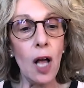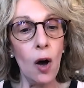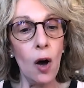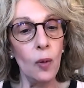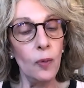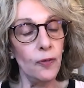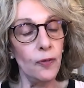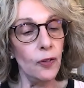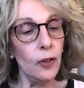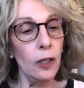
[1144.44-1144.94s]

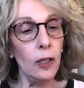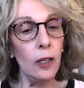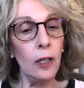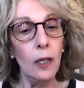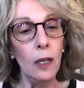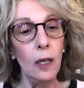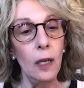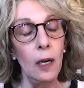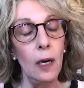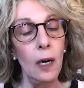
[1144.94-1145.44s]

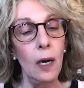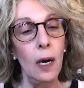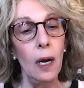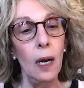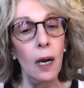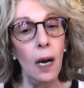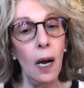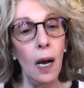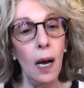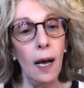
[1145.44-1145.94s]
hopeful
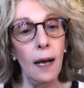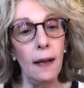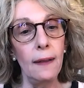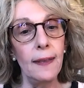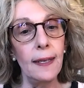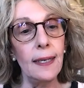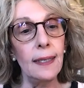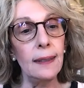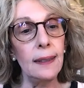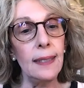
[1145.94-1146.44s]

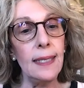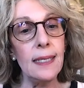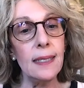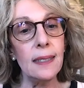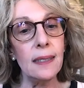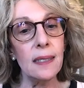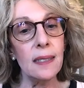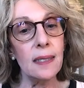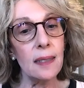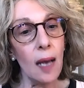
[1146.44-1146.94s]
that at
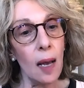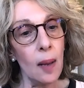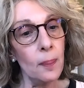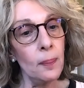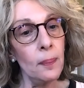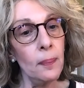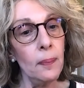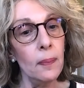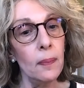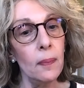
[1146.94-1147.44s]
least
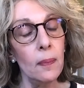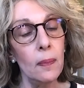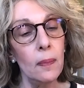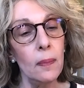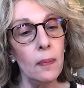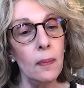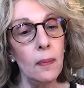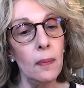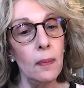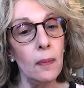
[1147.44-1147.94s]
some
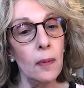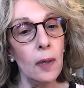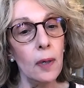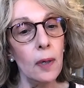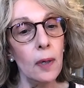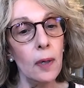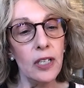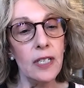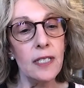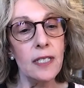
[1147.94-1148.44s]

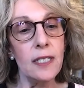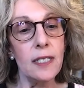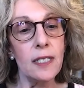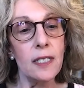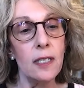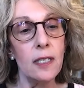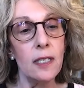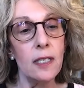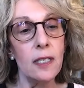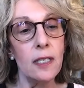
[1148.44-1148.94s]

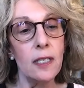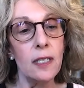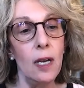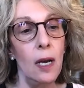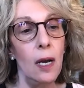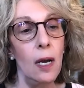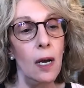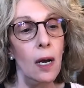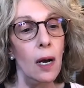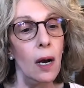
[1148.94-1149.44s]
countries
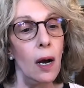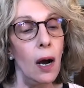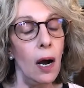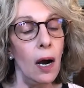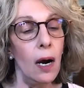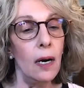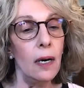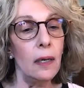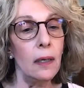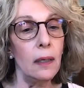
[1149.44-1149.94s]

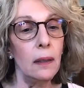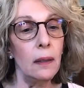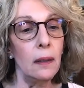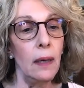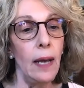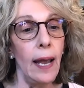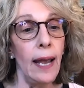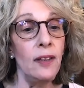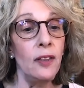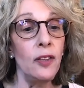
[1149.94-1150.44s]
are,
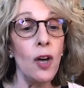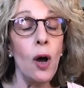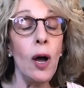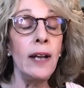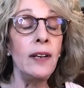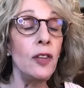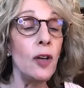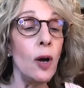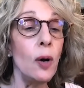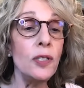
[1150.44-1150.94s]
and
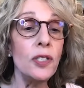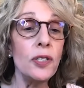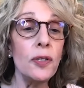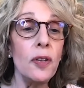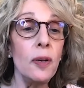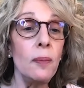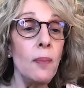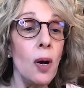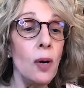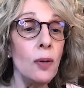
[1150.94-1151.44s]
those are
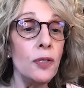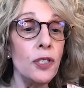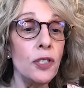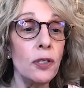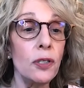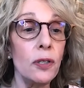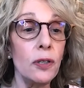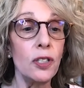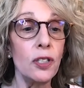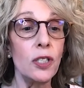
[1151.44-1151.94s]
the
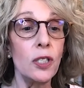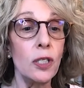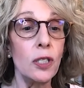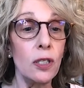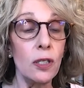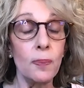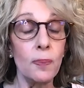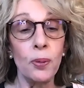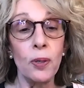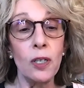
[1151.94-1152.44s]
most
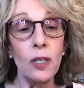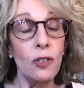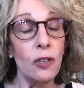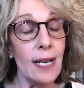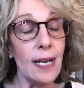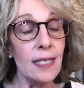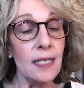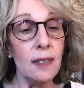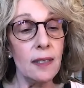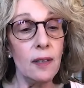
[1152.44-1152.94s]

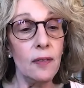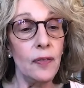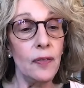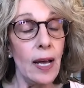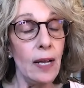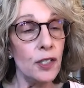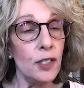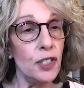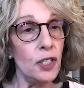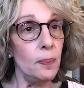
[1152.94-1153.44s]
progressive
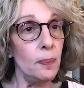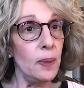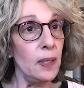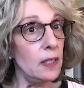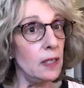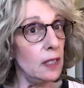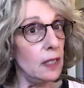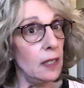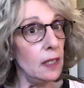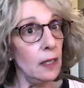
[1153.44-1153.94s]

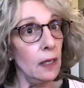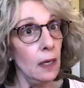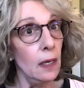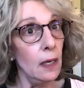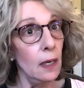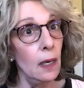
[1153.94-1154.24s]
LGBT